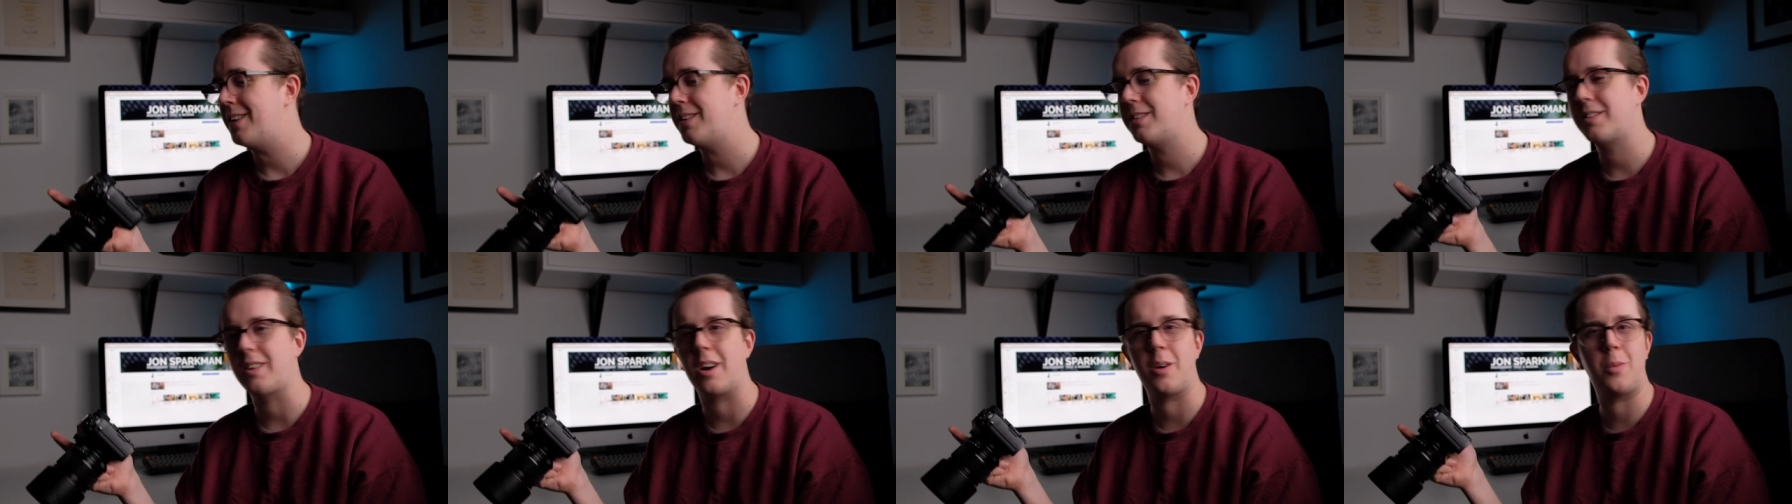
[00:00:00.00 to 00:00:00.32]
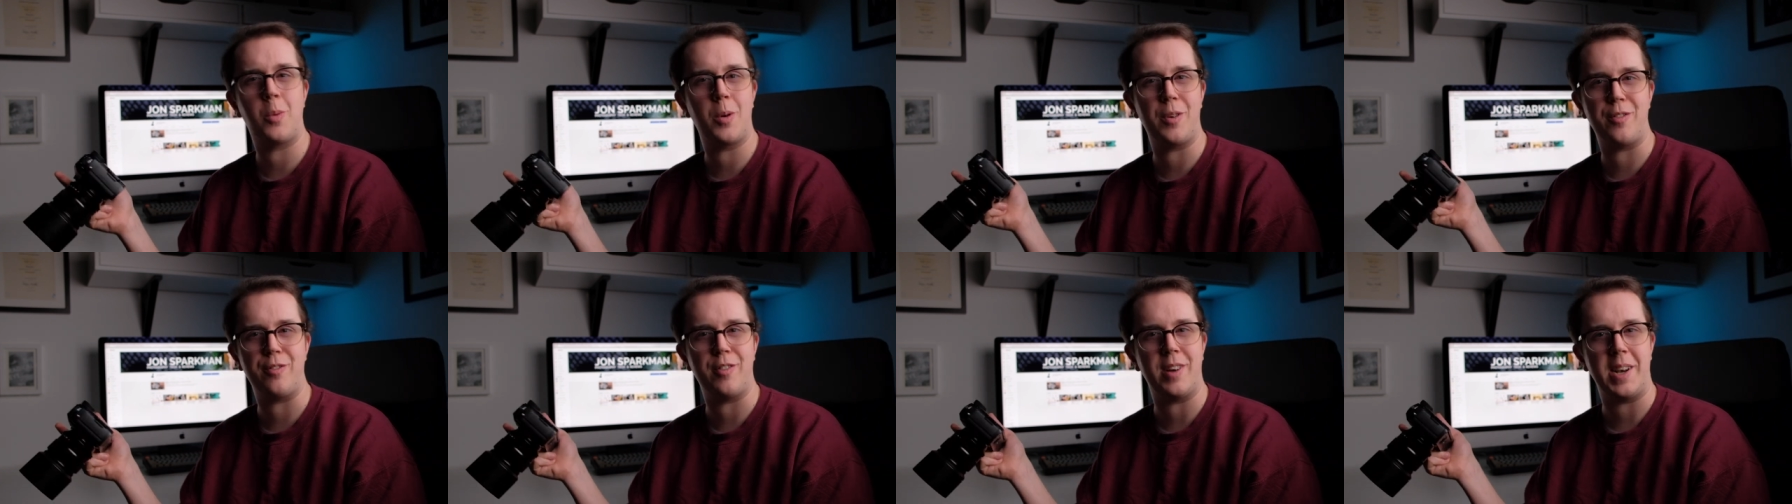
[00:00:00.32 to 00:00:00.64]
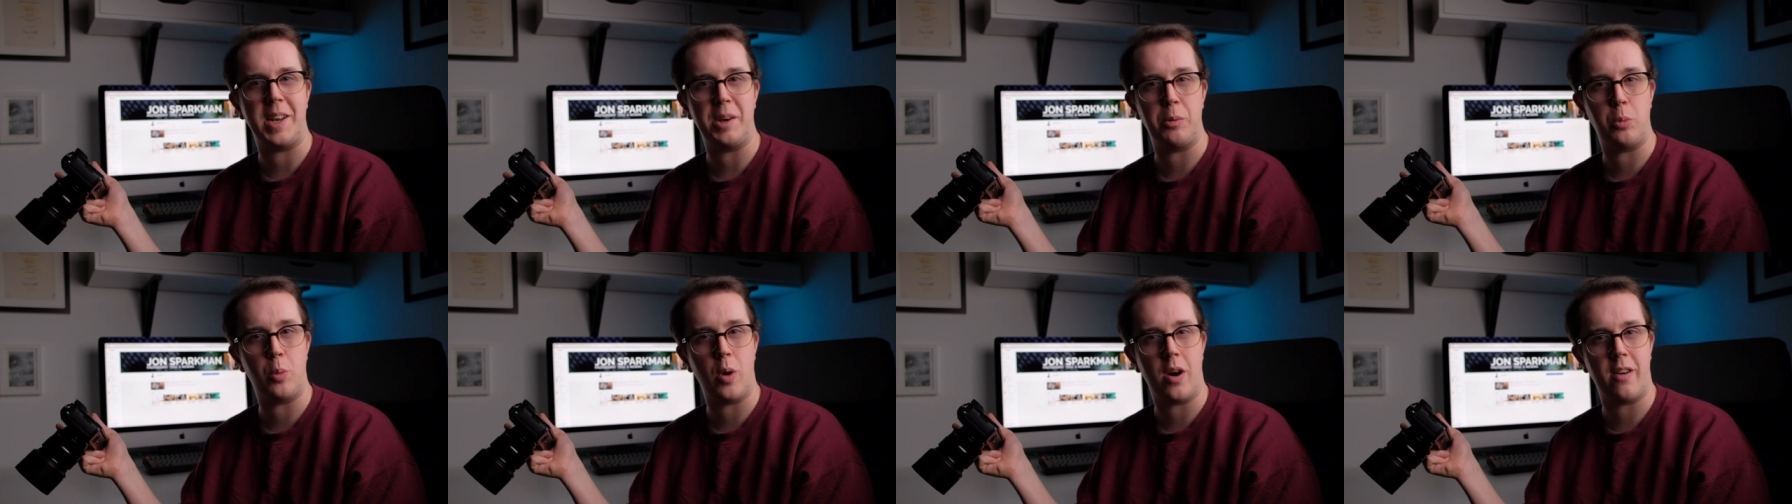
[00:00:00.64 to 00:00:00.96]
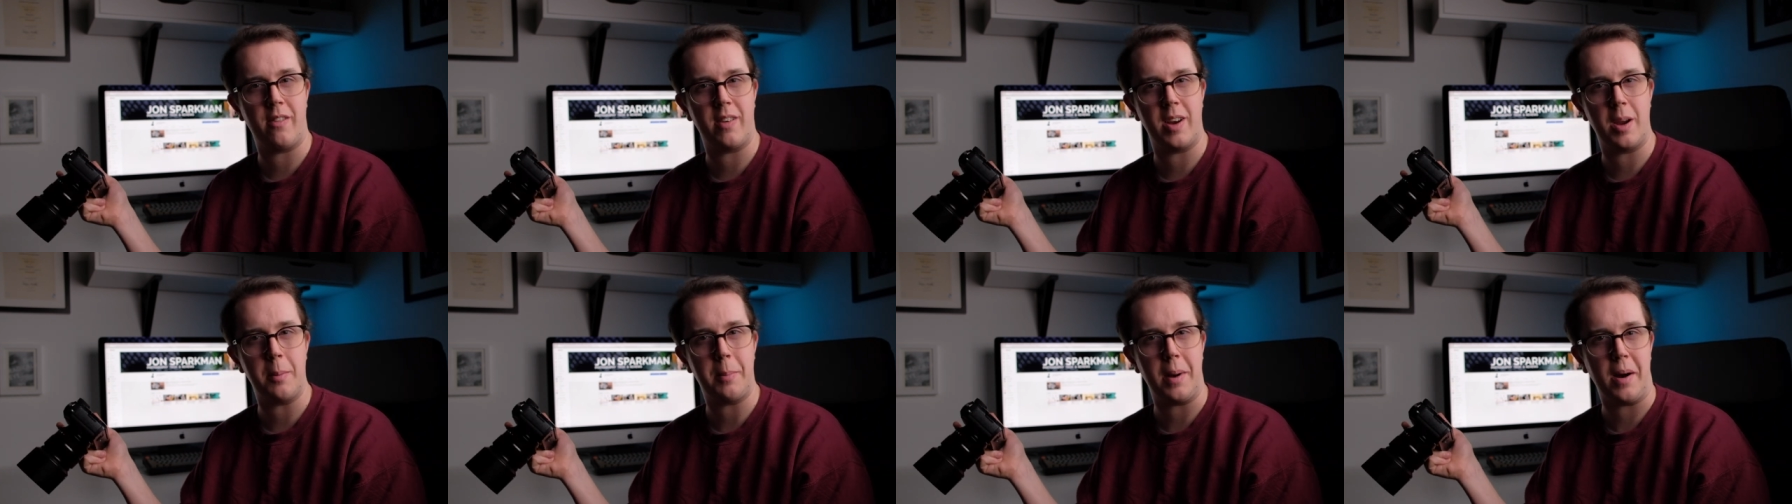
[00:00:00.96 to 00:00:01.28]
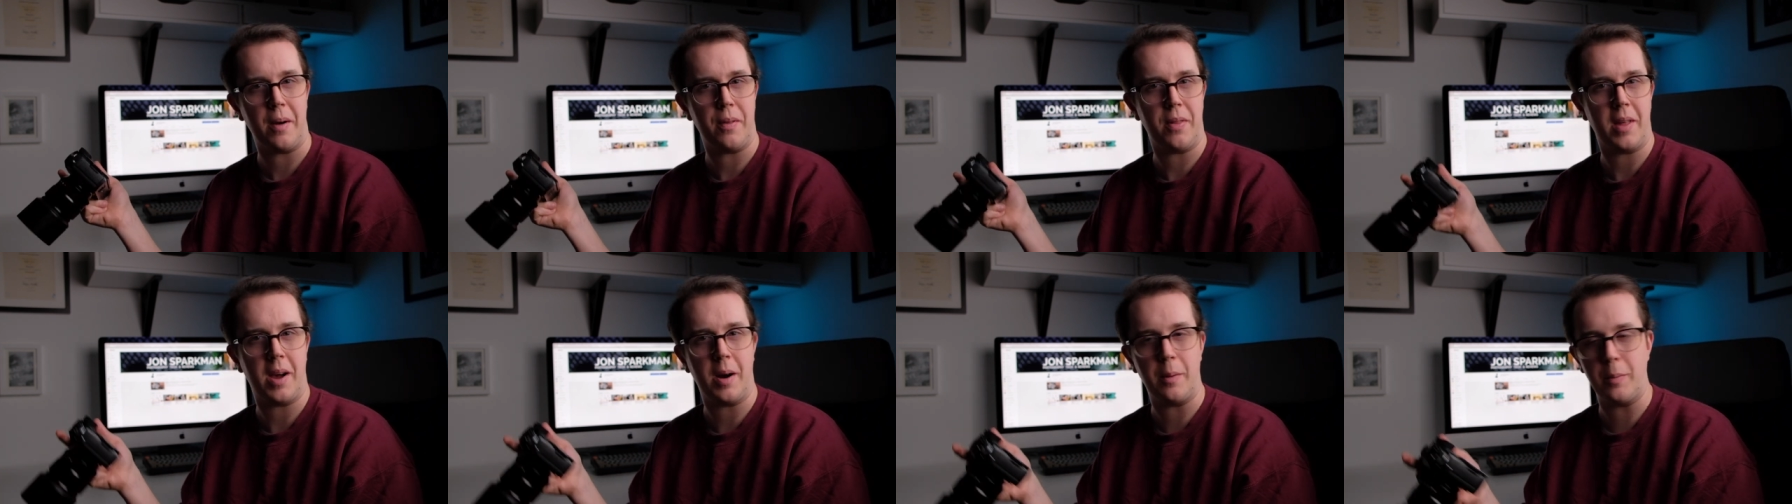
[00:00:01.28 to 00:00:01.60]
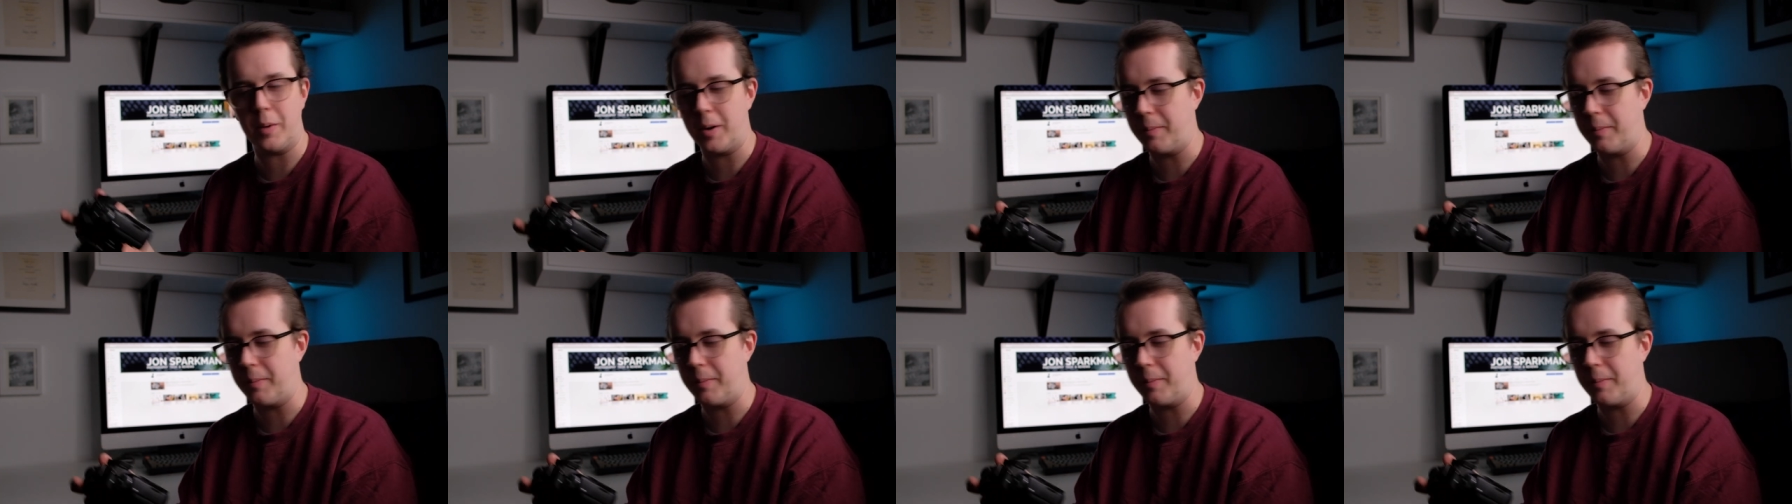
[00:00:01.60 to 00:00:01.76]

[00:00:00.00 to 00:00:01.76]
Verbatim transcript: so I wouldn't really worry about that